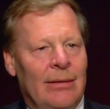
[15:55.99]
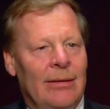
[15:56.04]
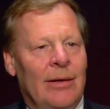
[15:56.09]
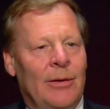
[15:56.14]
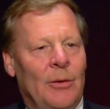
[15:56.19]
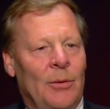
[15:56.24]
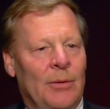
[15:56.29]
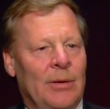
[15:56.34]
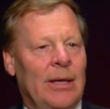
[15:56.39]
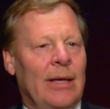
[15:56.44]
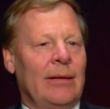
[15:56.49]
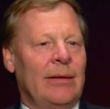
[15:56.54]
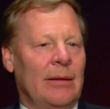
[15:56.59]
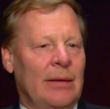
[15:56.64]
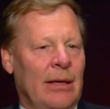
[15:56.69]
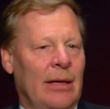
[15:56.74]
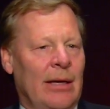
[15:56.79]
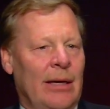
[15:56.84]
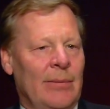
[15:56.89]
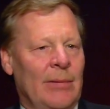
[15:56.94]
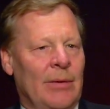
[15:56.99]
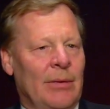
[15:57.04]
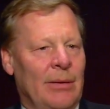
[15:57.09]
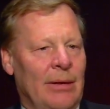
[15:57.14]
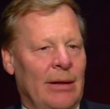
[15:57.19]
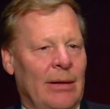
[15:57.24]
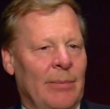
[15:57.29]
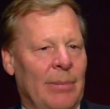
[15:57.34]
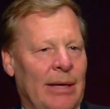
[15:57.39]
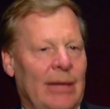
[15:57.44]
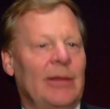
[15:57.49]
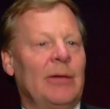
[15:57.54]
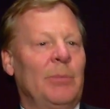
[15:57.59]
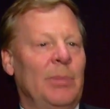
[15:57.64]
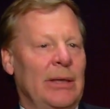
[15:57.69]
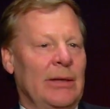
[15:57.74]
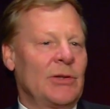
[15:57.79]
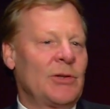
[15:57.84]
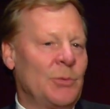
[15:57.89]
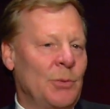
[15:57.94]
They don't take the time to think about the
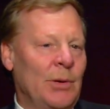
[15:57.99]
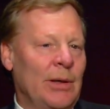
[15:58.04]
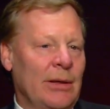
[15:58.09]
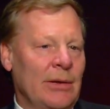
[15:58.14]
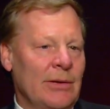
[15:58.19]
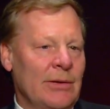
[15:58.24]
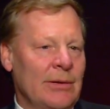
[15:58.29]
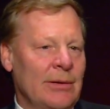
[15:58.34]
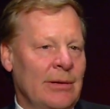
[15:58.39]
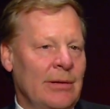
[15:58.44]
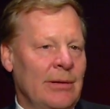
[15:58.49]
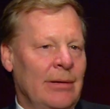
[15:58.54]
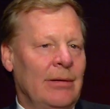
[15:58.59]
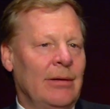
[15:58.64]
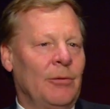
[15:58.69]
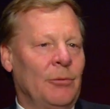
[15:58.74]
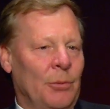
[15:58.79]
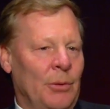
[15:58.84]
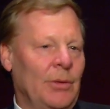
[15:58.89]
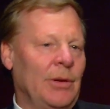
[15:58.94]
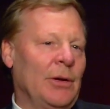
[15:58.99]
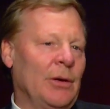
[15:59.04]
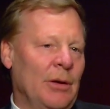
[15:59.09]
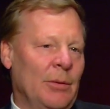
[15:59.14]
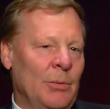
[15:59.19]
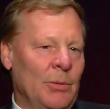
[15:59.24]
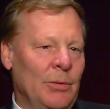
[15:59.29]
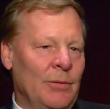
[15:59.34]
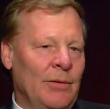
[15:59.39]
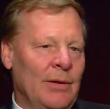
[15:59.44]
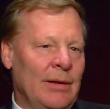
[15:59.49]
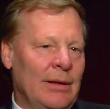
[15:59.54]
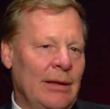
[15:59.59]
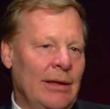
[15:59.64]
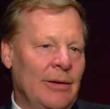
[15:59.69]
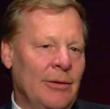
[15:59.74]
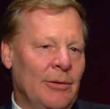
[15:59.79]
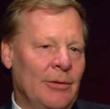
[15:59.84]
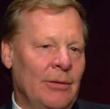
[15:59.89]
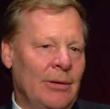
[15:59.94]
big swings that's really going to move the
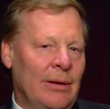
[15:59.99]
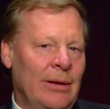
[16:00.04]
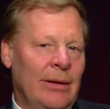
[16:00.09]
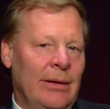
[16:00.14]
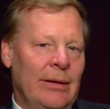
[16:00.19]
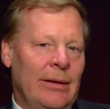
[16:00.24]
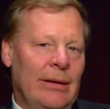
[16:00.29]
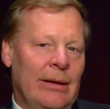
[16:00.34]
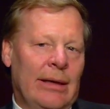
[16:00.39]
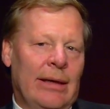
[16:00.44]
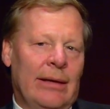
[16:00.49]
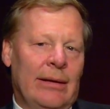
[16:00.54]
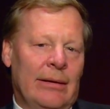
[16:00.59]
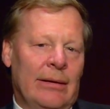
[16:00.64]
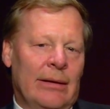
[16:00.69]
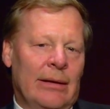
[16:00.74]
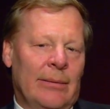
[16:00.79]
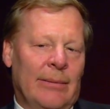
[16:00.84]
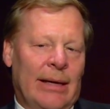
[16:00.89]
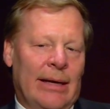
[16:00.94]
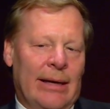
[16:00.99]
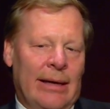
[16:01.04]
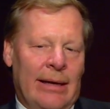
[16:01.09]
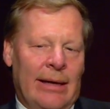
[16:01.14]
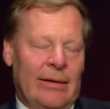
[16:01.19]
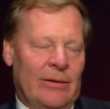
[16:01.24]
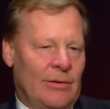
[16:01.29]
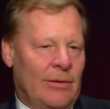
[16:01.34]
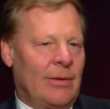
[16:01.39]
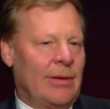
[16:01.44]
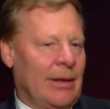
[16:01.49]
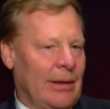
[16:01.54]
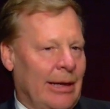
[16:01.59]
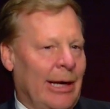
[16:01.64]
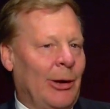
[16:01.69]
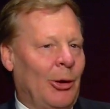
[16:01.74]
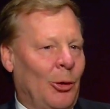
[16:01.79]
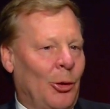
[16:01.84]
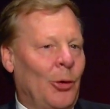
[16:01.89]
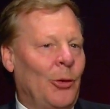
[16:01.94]
needle. And I think
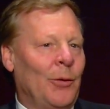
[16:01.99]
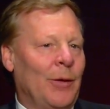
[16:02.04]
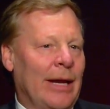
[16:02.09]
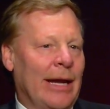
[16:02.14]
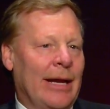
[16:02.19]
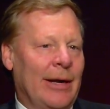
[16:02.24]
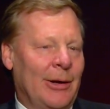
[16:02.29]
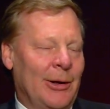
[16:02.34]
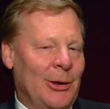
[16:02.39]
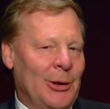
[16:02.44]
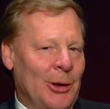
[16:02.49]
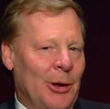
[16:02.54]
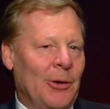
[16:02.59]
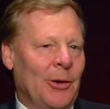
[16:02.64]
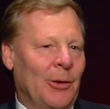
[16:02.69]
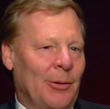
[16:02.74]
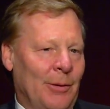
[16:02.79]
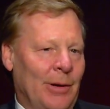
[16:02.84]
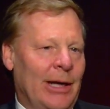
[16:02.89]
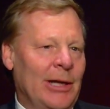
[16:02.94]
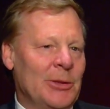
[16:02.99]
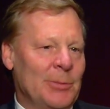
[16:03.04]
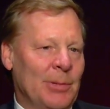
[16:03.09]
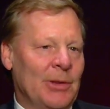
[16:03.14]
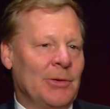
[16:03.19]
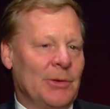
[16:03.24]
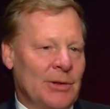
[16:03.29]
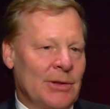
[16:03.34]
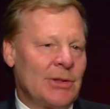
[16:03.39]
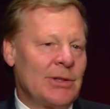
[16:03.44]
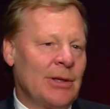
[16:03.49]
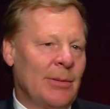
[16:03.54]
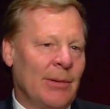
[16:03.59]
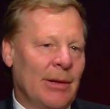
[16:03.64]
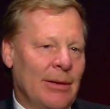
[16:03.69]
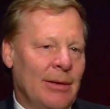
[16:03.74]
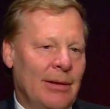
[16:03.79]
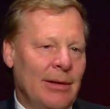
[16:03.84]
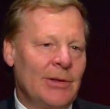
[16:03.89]
I learned that at a younger age because of some of the